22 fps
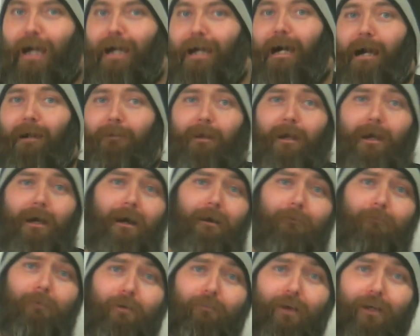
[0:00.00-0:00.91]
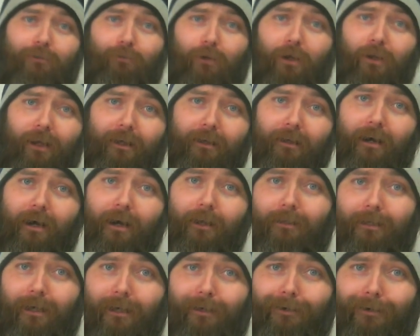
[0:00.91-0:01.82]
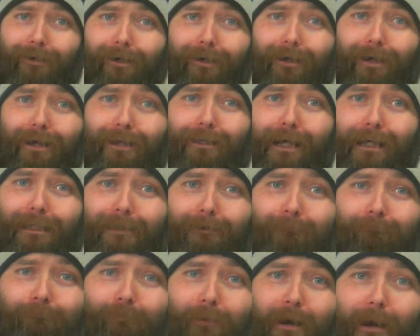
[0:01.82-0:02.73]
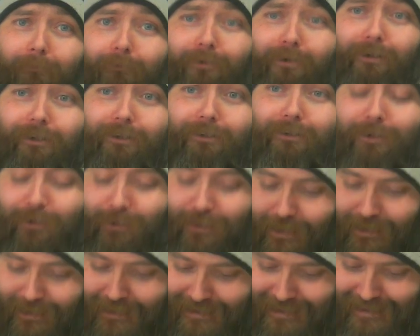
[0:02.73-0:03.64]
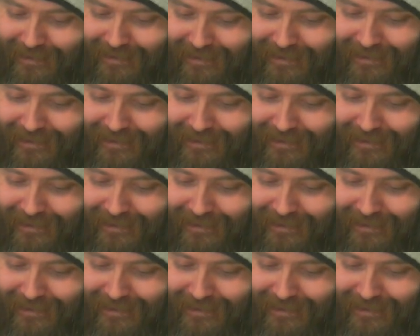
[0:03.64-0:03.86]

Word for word: our movie's really good. Here, take some popcorn tokens.